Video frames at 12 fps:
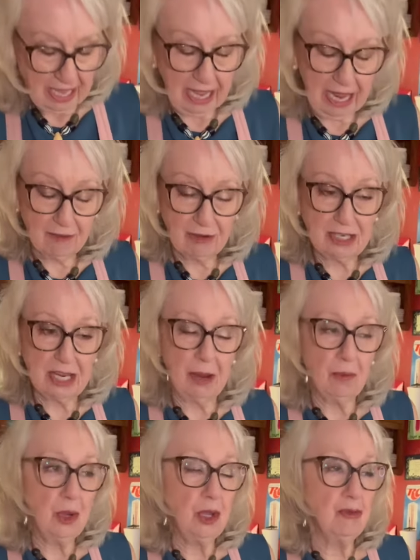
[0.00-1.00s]
Every time
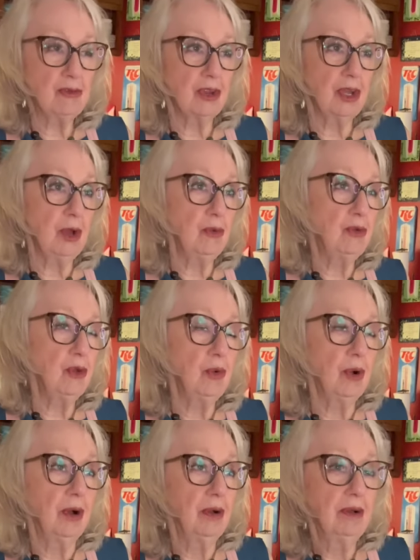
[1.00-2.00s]
we used to go to
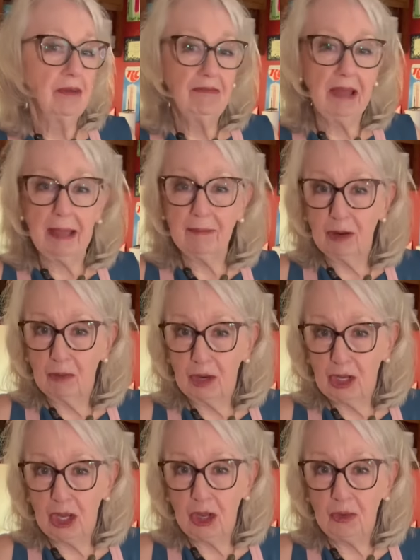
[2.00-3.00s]
a family
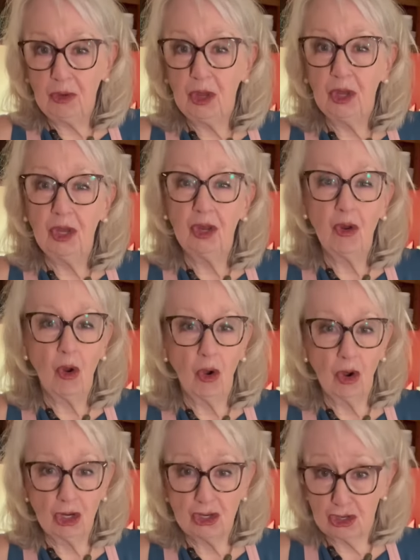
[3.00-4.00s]
reunion or
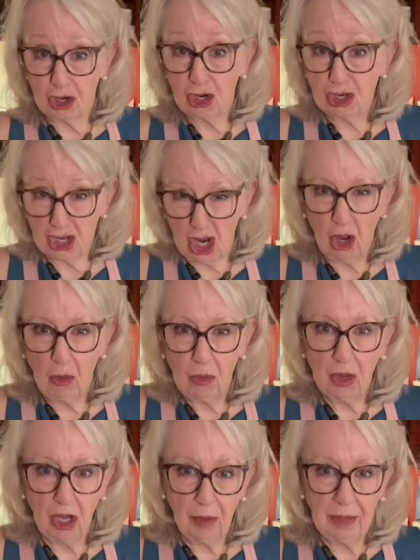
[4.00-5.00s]
a church
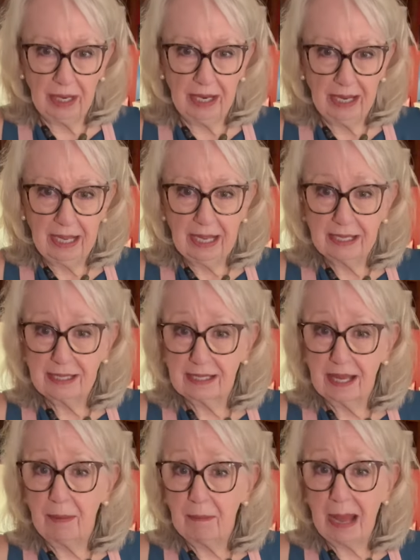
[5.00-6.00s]
homecoming,
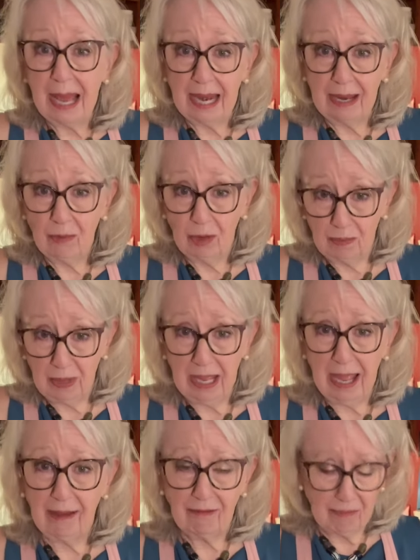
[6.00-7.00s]
somebody would have